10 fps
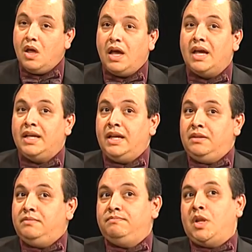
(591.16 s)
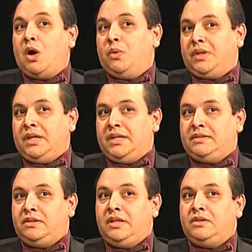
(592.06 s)
Uh, it, no, the, okay.
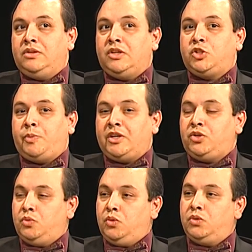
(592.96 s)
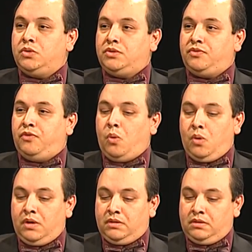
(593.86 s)
it, the, there are special rules
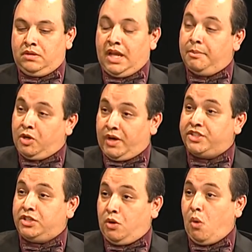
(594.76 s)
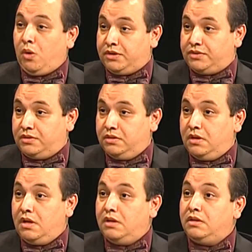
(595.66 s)
for the immigration courts. I
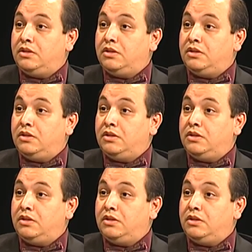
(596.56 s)
see.